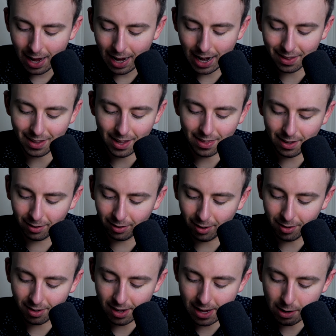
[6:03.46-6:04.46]
And then this
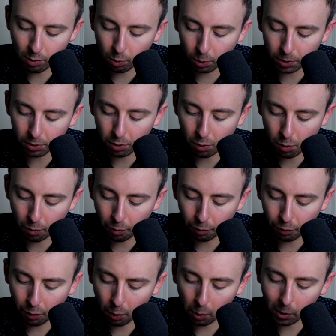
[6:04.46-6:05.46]
is equal to
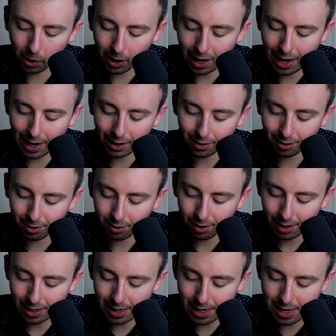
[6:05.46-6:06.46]
4x
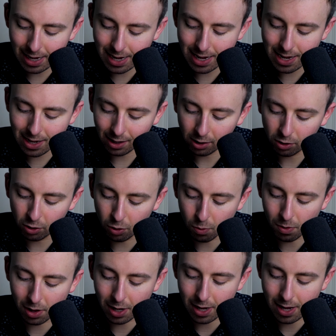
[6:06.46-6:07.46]
e
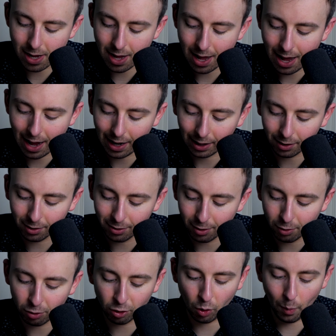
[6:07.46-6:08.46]
to the x
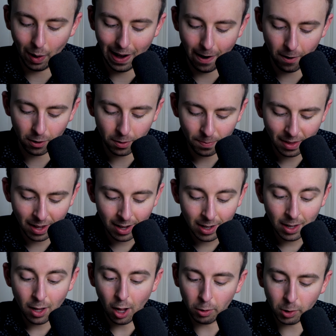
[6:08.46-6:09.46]
squared.
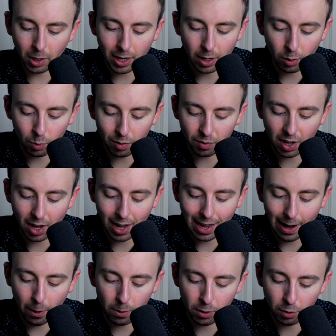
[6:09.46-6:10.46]
All right, we've
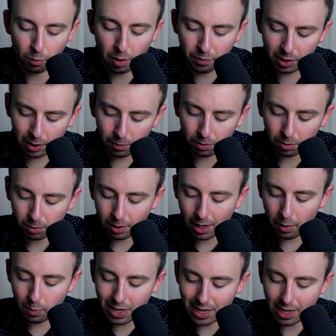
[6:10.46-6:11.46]
got our derivatives,
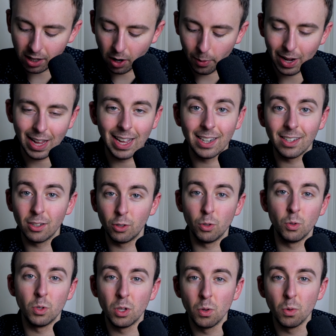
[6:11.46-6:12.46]
and we can go ahead to
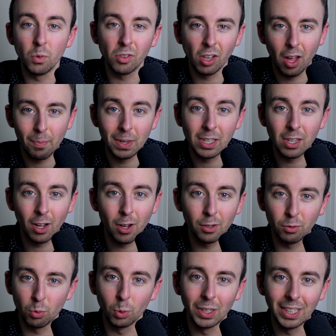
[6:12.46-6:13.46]
use
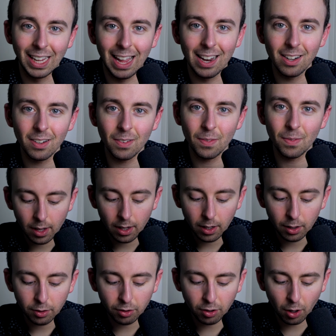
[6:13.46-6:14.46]
L'Hôpital's rule again.
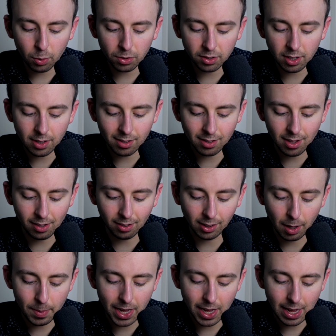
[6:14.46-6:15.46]
So since this
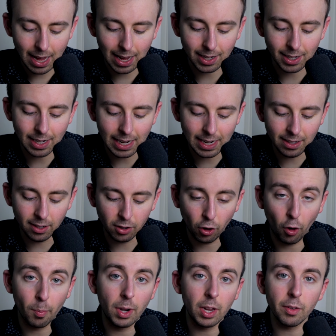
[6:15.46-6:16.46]
limit had an
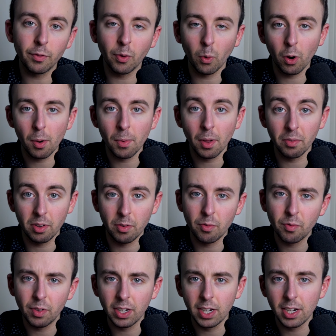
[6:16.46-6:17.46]
indeterminate form of
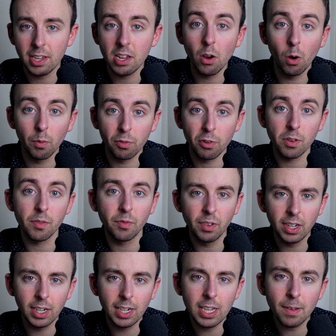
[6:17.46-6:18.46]
infinity over
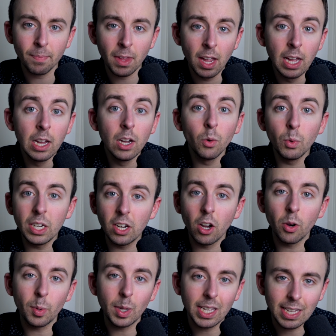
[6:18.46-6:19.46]
infinity, we
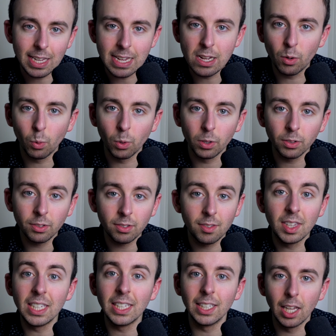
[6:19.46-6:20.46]
know it equals
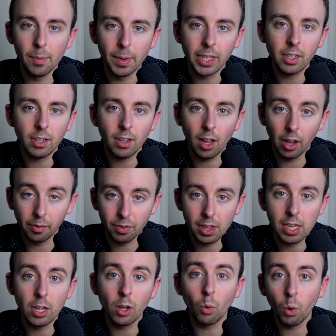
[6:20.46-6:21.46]
the limit of
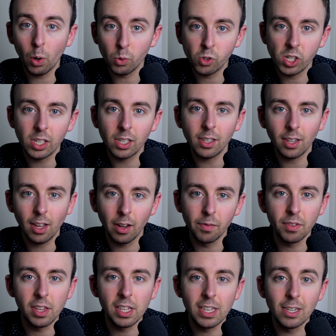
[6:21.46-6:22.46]
the quotient
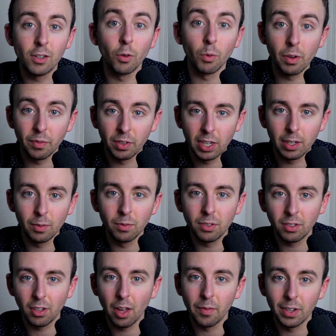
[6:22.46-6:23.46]
of the
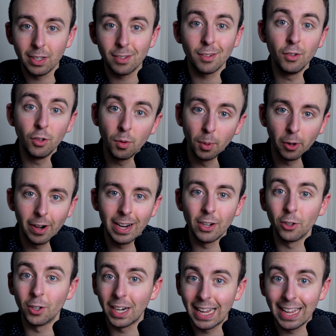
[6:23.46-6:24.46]
derivatives of its
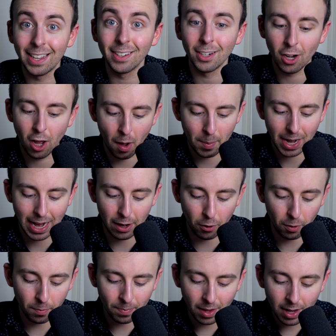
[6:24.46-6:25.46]
numerator and
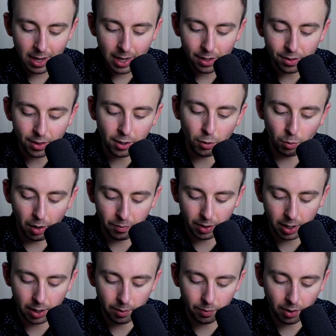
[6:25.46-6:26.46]
denominator. The
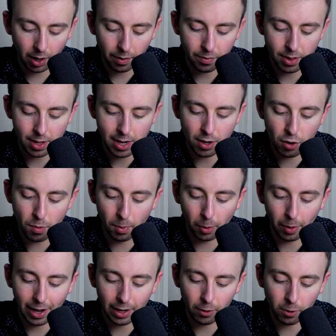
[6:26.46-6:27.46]
derivative of the
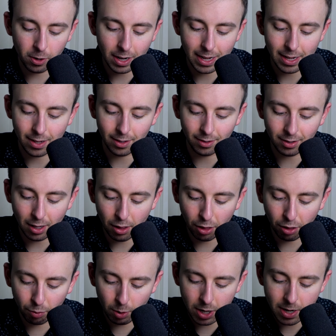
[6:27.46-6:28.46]
numerator is
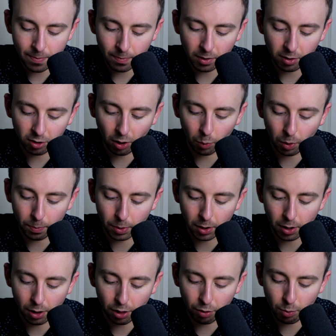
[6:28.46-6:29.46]
3, so we'll put
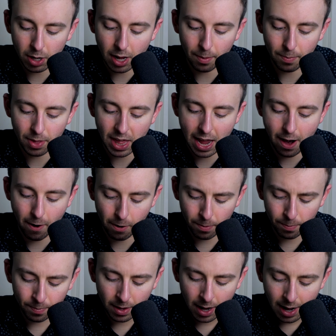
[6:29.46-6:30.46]
a 3 up there,
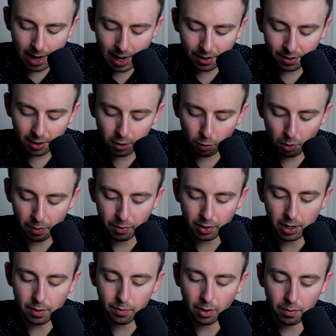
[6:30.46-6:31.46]
and the
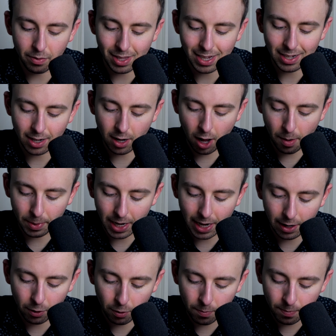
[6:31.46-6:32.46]
derivative of the
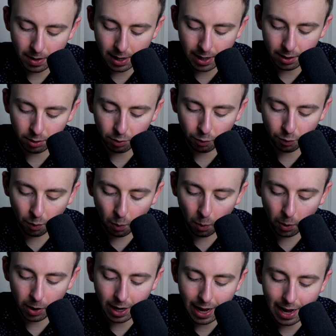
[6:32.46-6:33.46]
denominator is
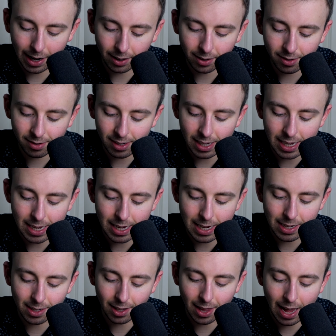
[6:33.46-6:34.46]
4x e
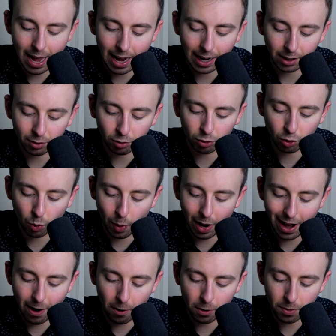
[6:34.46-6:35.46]
to the x
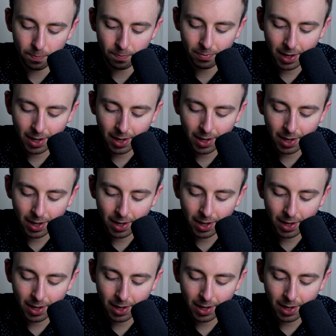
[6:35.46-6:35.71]
squared.